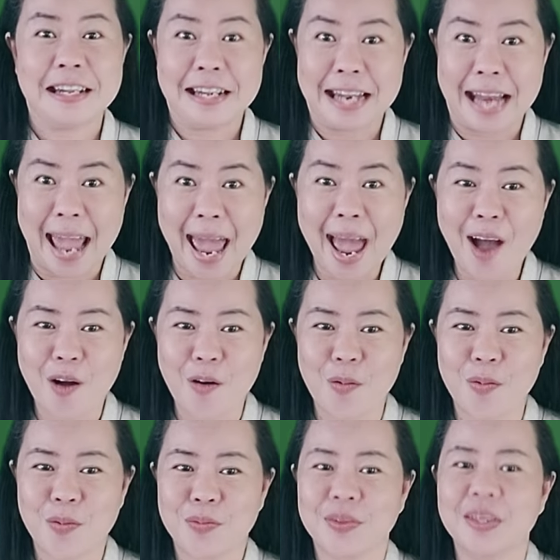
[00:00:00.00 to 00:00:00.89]

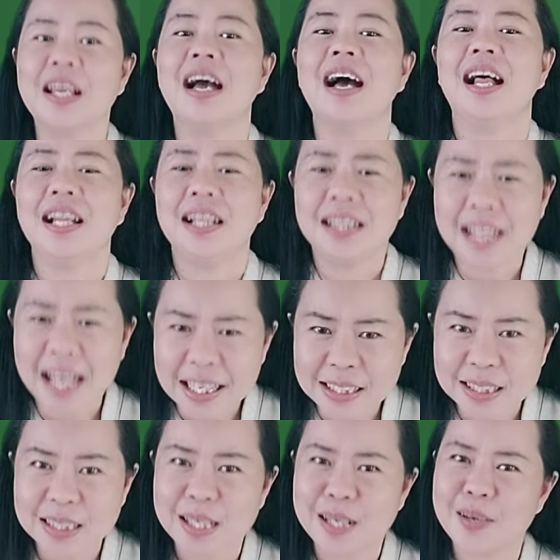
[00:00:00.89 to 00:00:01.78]
Now,
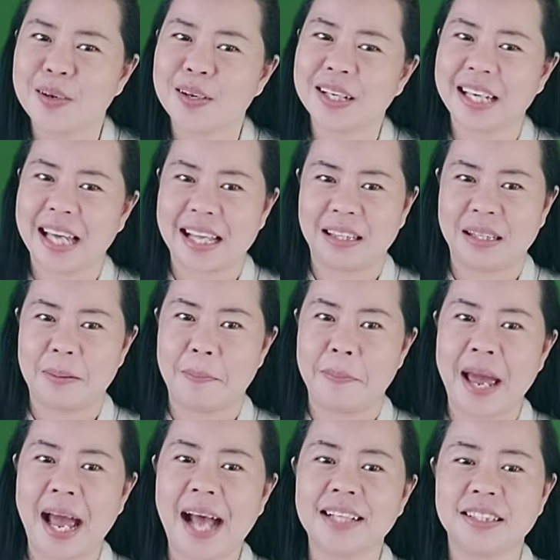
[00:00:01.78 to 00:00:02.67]
let's look at the
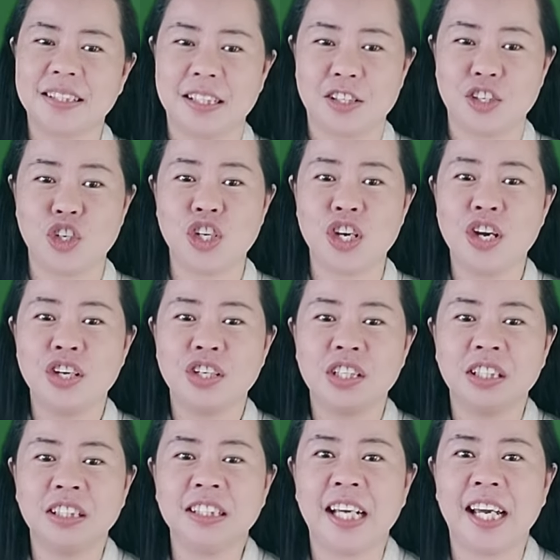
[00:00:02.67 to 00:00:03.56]
passage
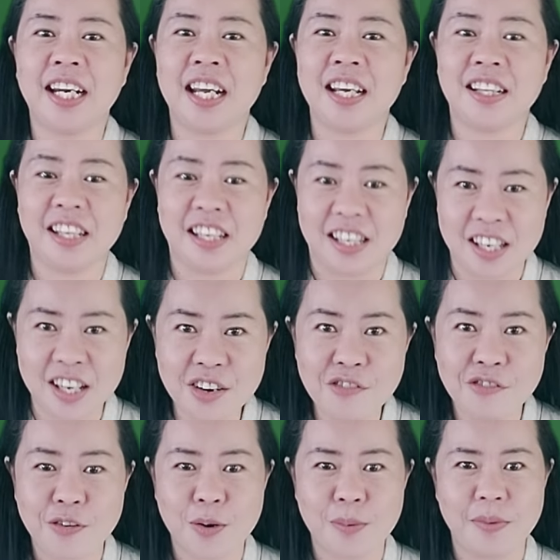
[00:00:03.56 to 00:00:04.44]
containing the
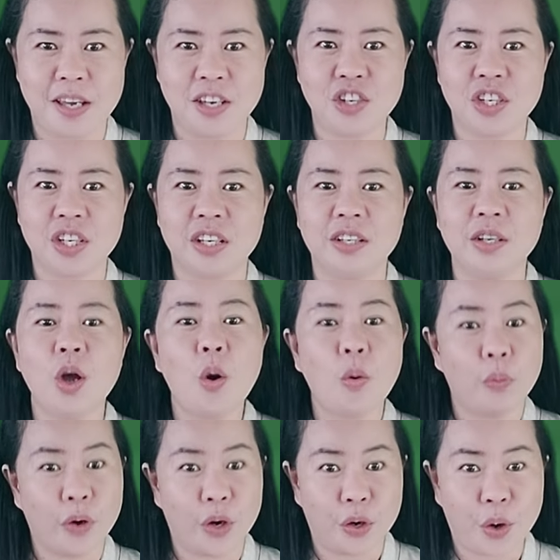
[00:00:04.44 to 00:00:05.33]
information
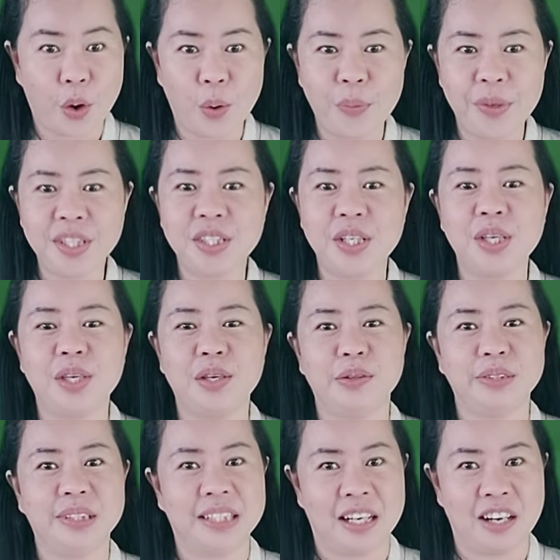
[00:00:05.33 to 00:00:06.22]
we're going to
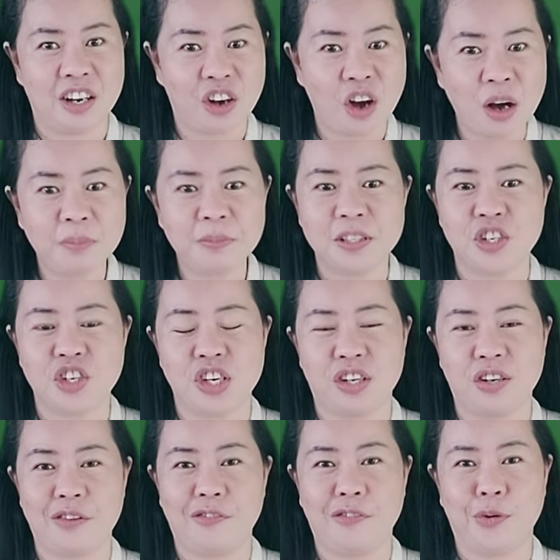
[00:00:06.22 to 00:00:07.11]
use in
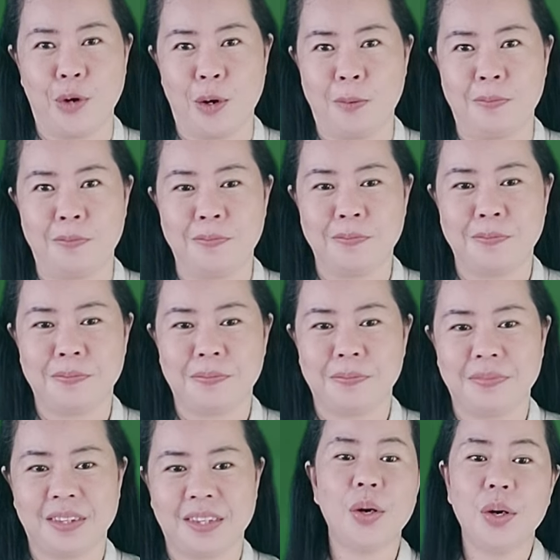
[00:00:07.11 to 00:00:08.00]
accomplishing the form.
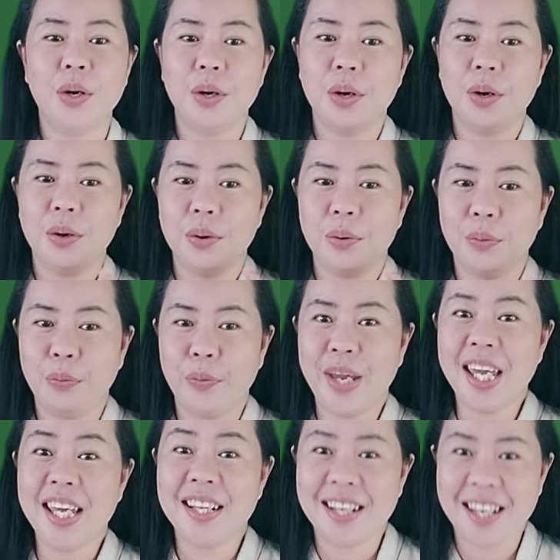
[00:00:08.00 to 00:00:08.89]

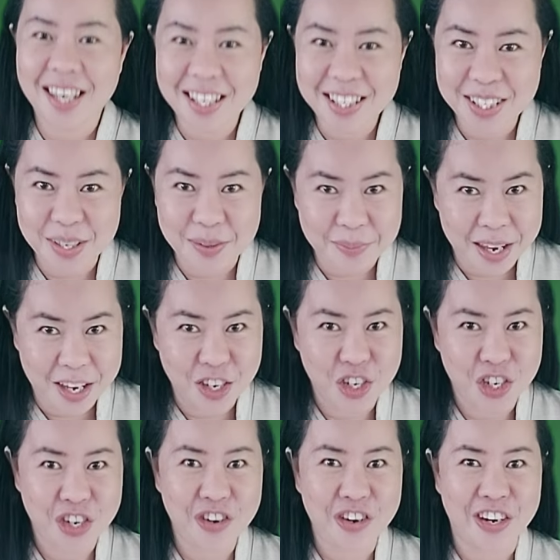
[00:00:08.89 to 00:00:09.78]
We need to make
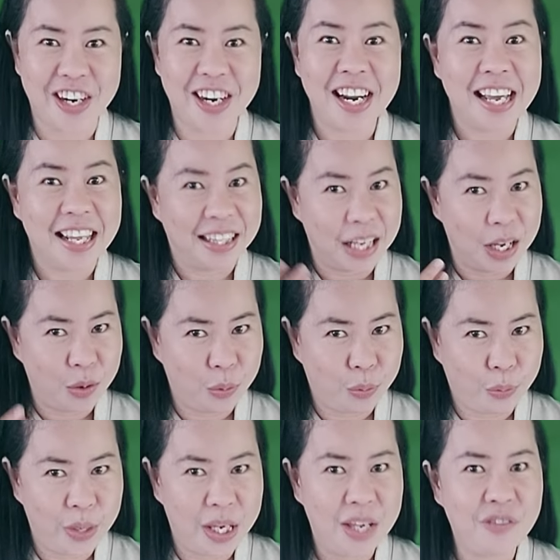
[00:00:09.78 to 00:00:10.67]
sure
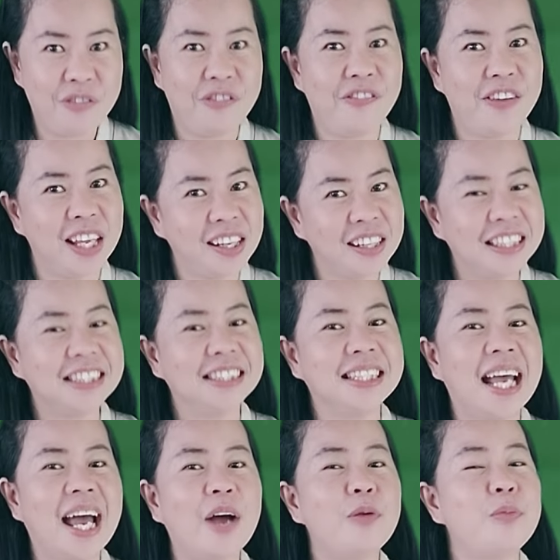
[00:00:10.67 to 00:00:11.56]
that we fill
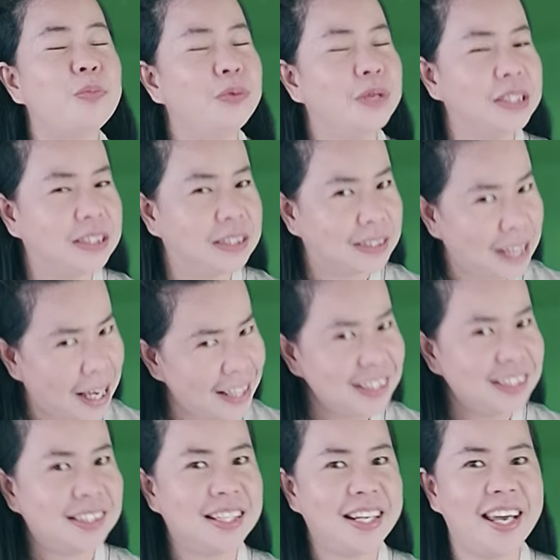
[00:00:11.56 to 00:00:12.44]
this out
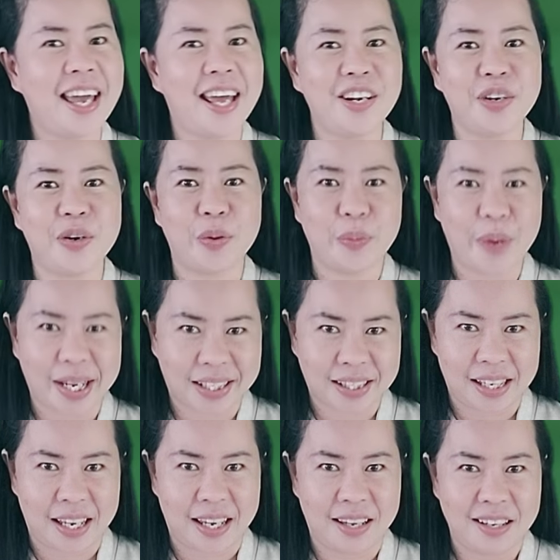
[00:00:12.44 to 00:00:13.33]
precisely and
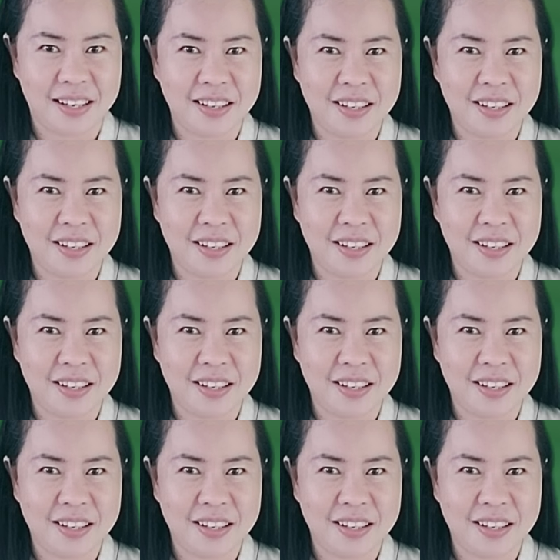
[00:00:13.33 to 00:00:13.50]
correctly